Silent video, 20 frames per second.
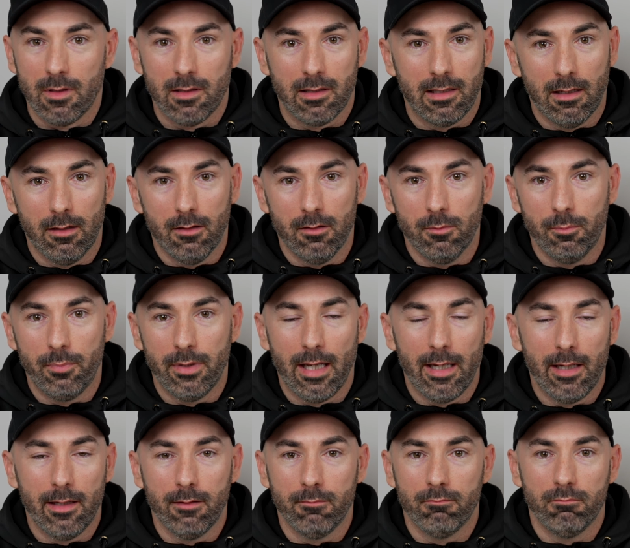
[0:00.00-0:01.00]
they'll
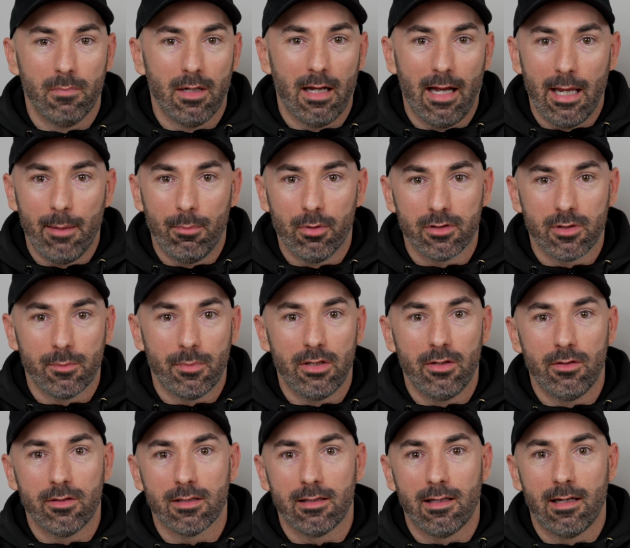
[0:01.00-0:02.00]
be able to be
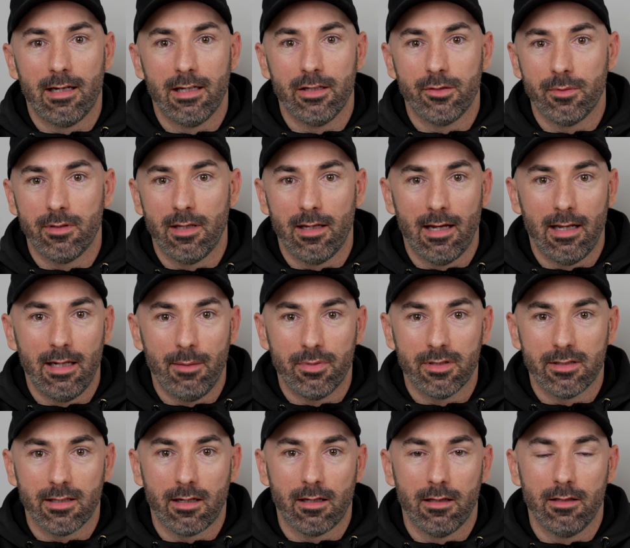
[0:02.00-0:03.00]
utilised with any
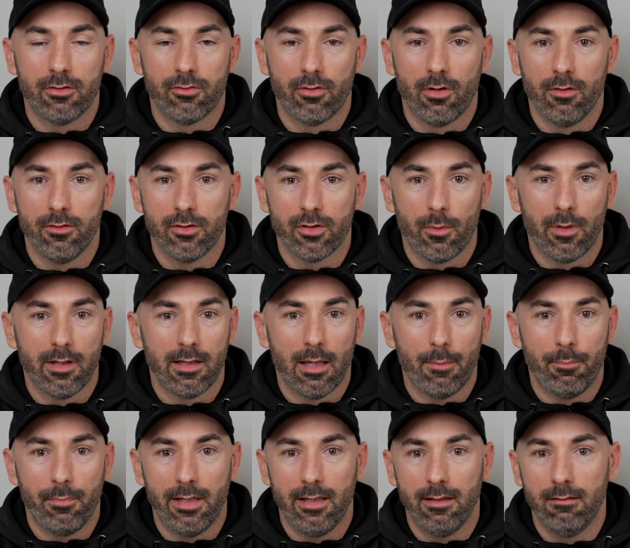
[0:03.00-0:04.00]
particular drone. So whether
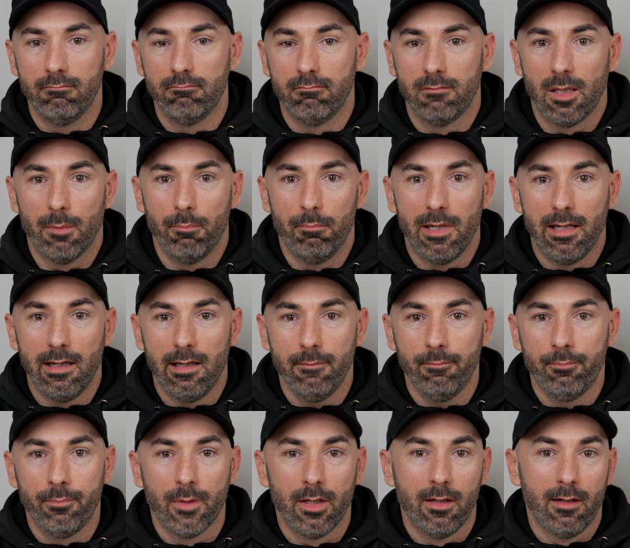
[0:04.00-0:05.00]
that be the Mini,
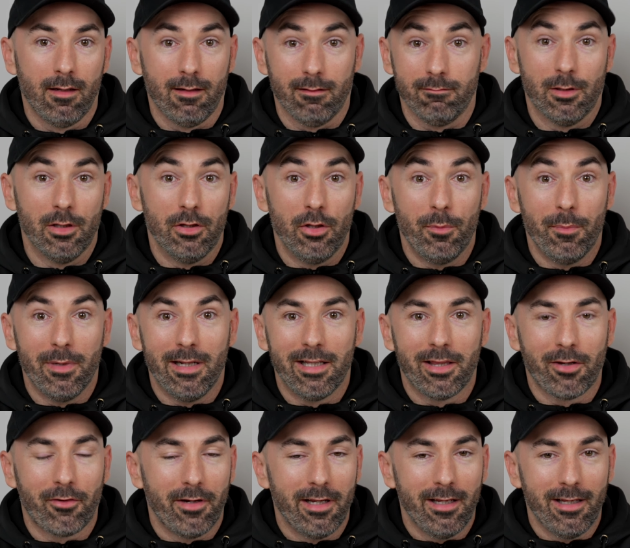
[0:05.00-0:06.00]
the new Mini
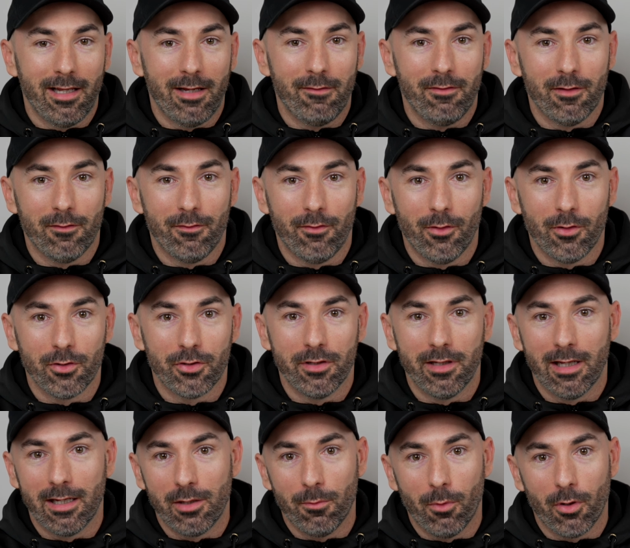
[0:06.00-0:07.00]
3 if you're
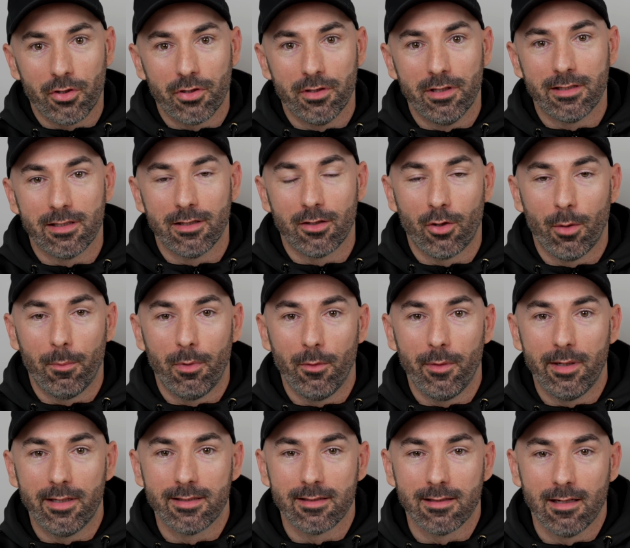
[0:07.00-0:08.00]
fortunate and you're watching this in a couple of
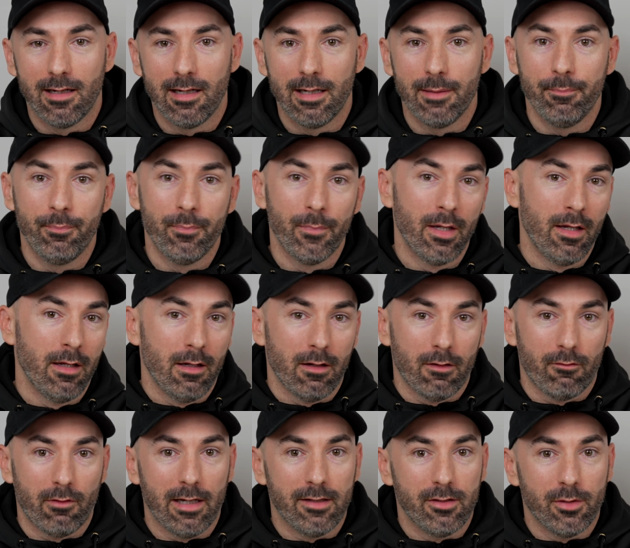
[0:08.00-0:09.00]
weeks time,
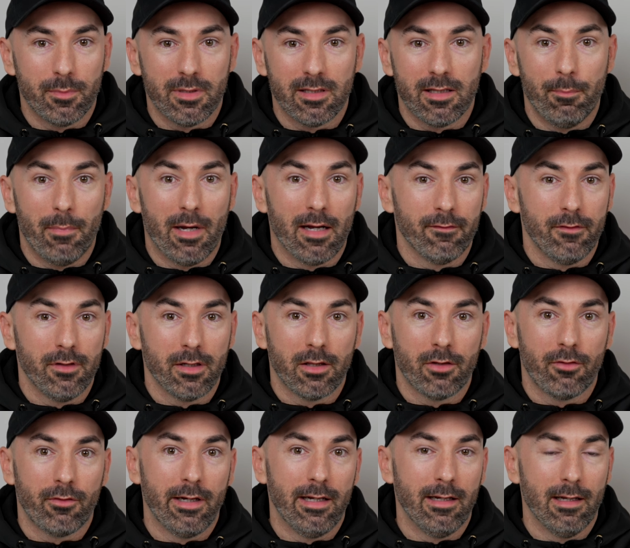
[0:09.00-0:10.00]
right up to the Maverick
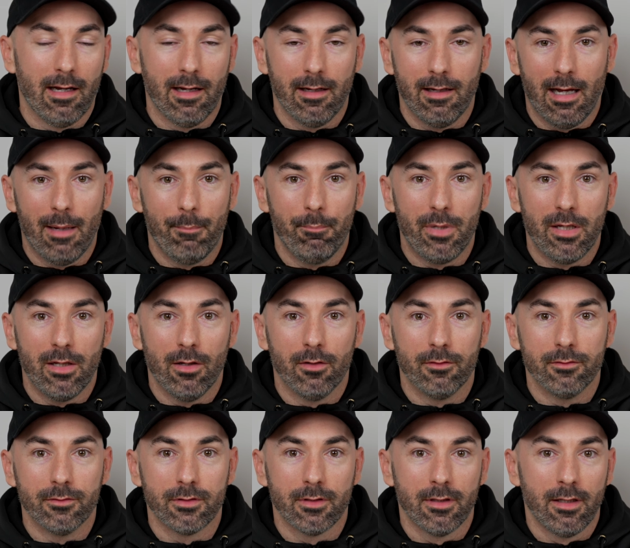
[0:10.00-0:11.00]
3 and
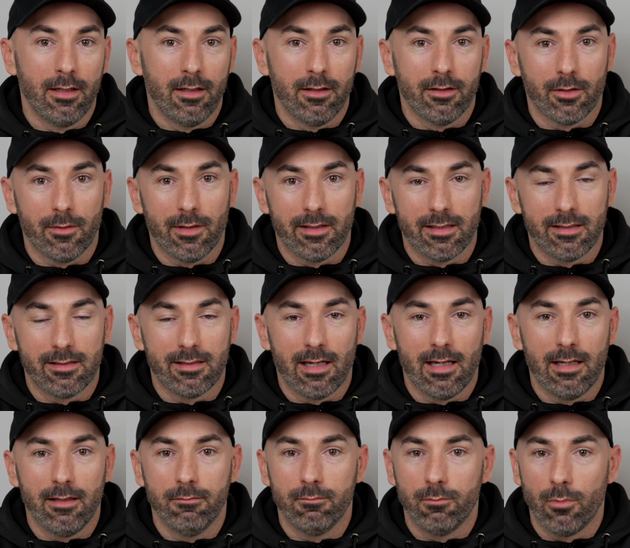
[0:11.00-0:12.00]
beyond. So as I
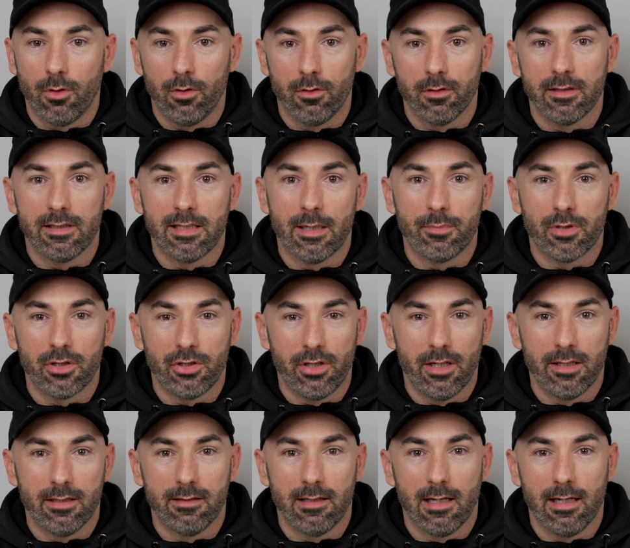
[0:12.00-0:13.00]
say, all the tips I
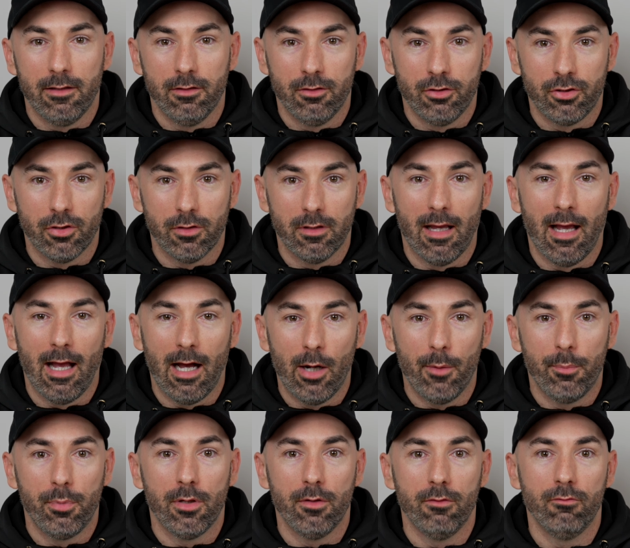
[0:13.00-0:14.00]
share today should
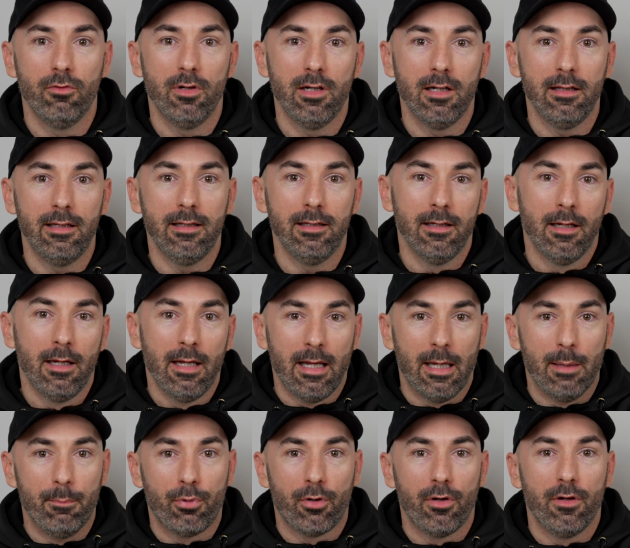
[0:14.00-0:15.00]
help you really
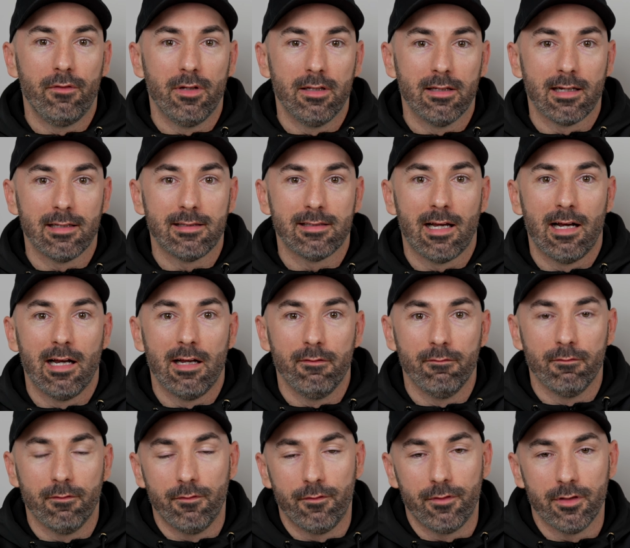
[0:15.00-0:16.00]
improve your nighttime
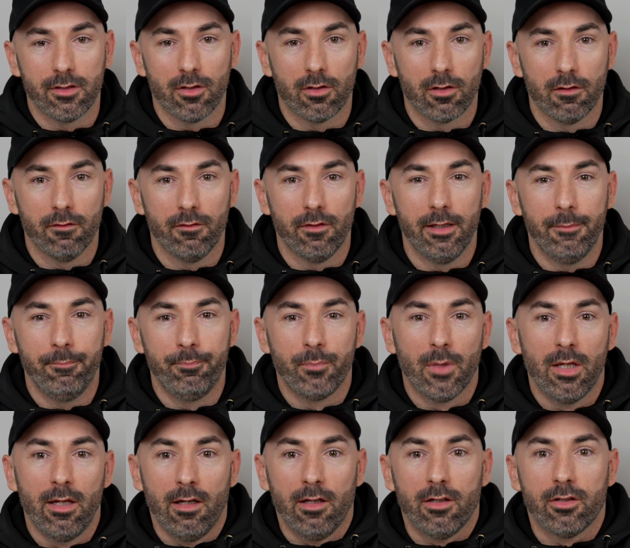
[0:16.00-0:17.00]
photography.
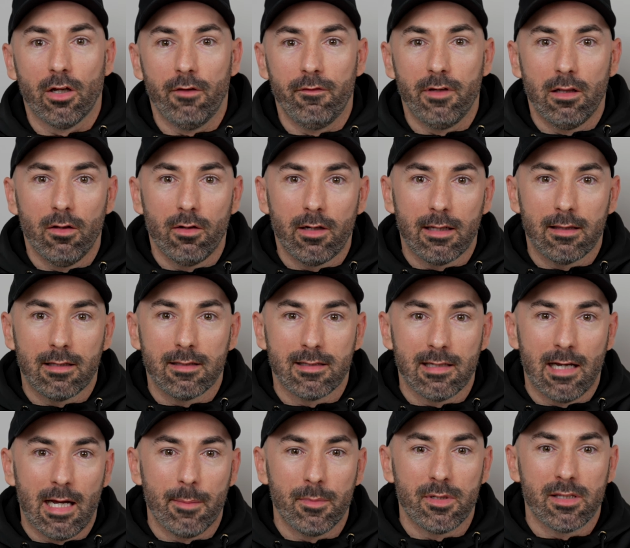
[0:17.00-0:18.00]
So if you look at the
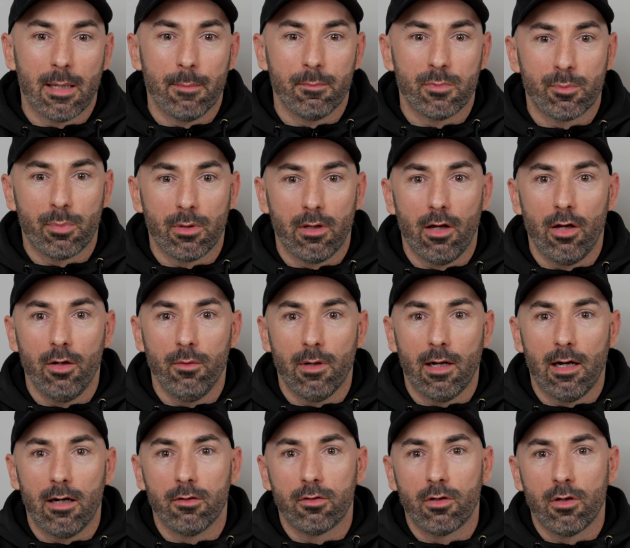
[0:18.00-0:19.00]
timestamps below,
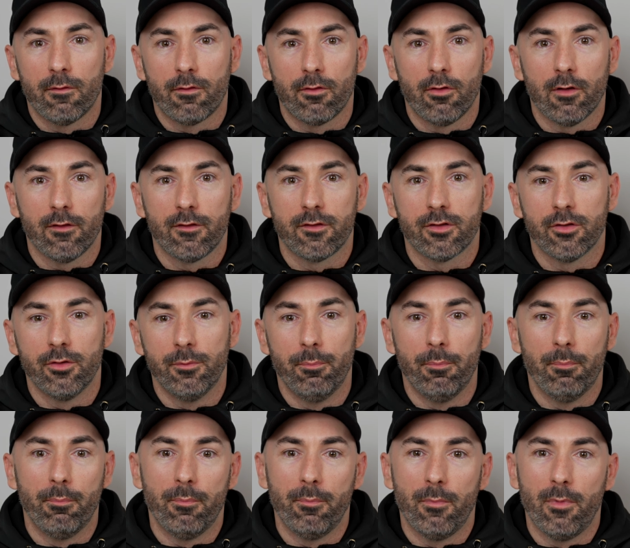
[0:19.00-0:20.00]
I'll cover off
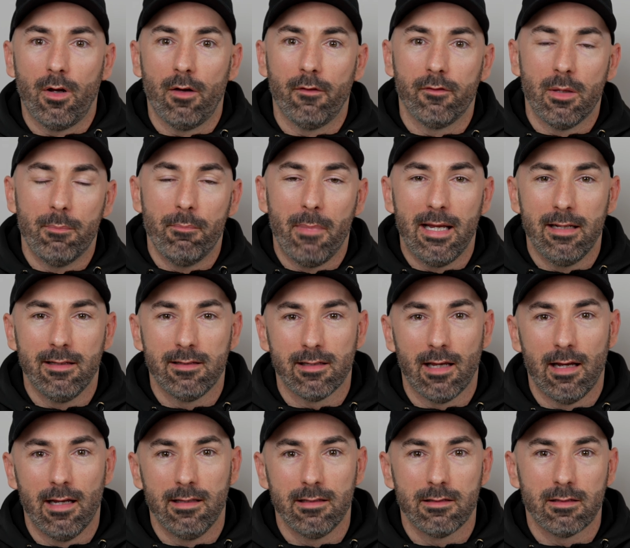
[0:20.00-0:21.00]
some of the main
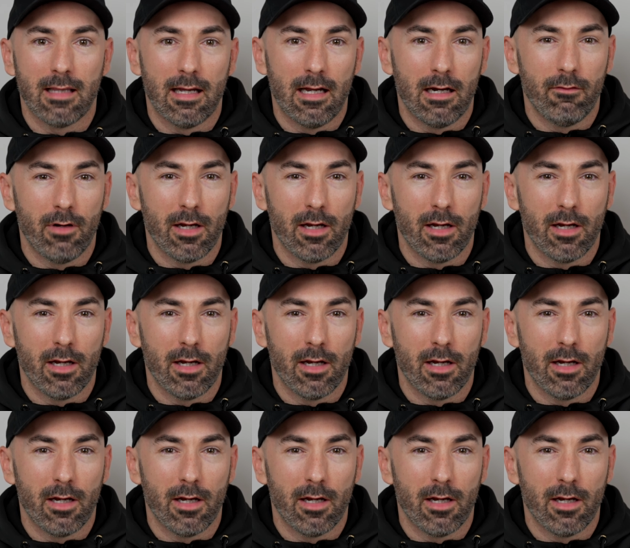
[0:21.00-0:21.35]
settings that I